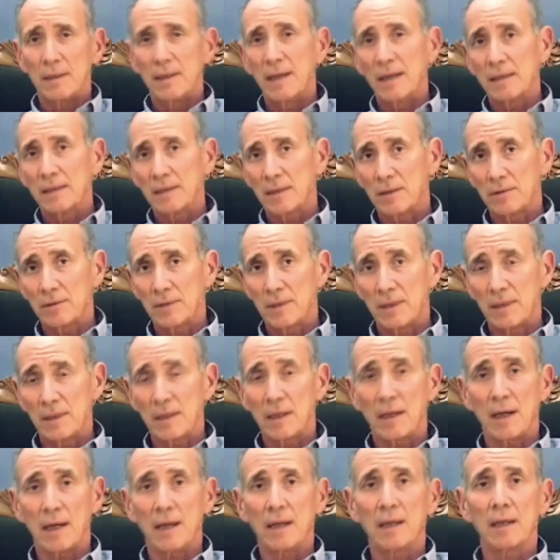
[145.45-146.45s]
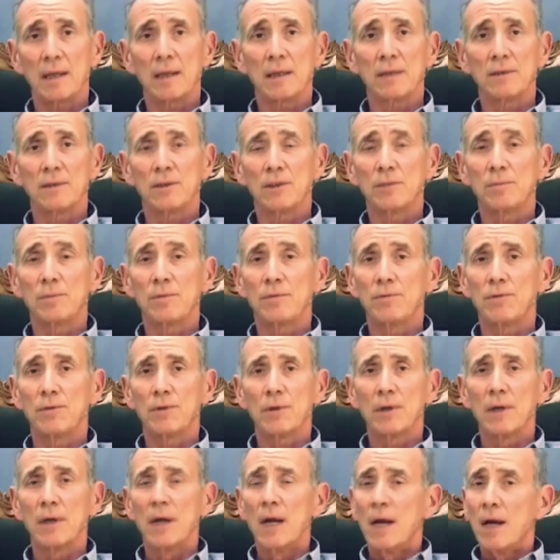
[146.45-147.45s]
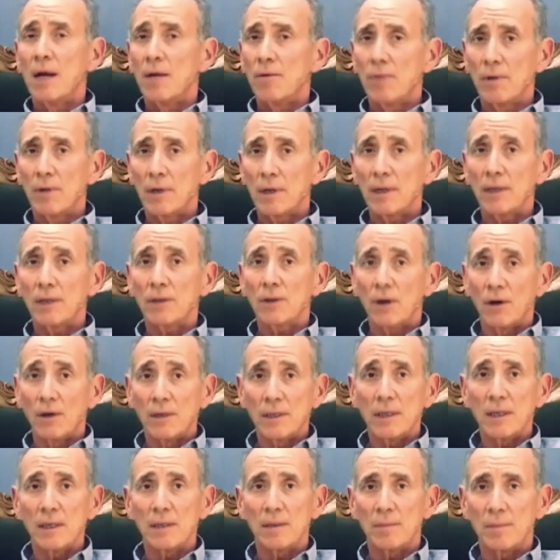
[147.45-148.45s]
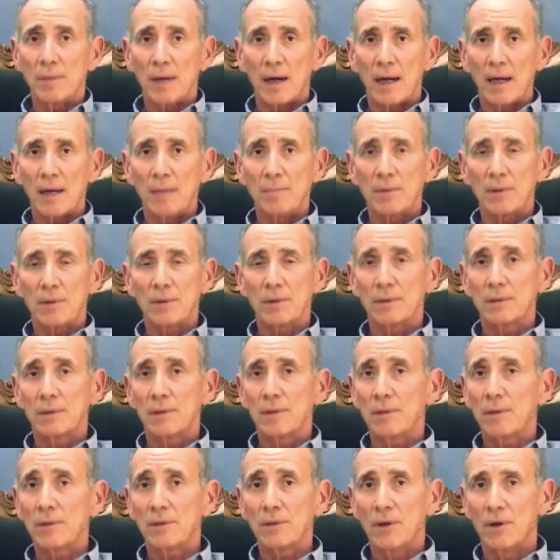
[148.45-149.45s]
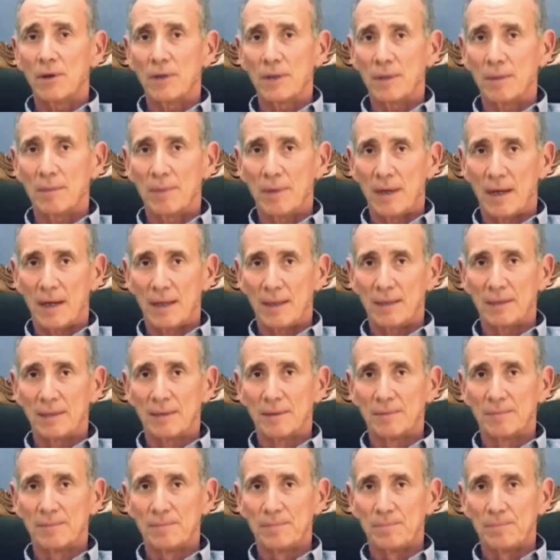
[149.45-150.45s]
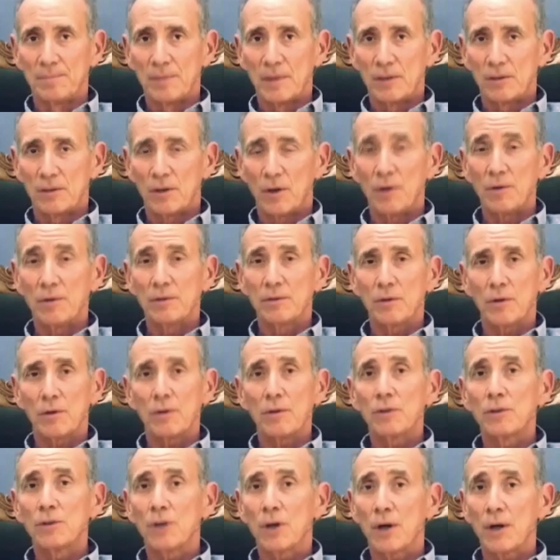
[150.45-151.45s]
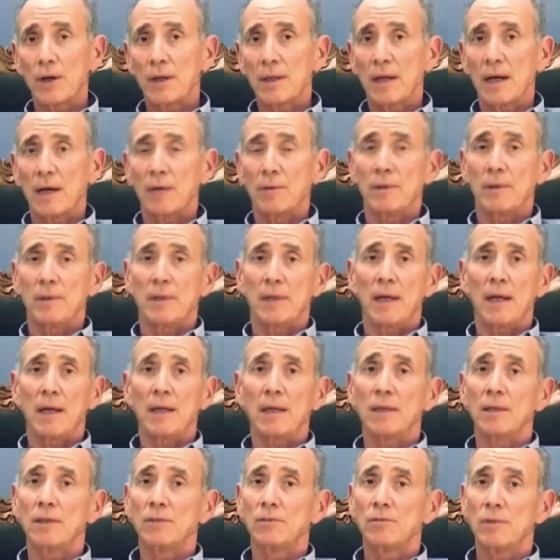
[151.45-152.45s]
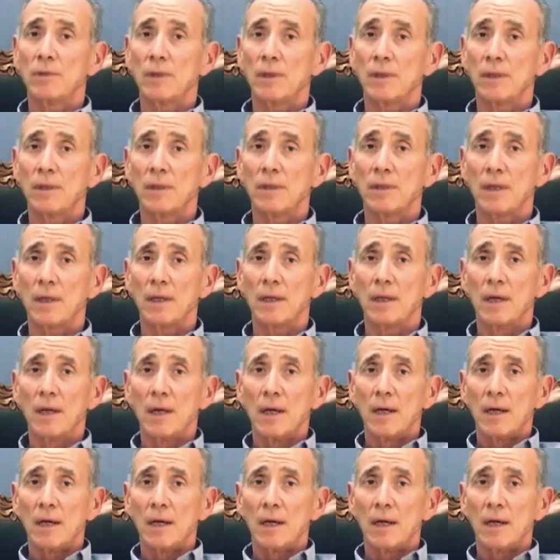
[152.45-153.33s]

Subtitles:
as I was indicating just before, really is only in the mind because there is only a mind. So the journey that we take is really the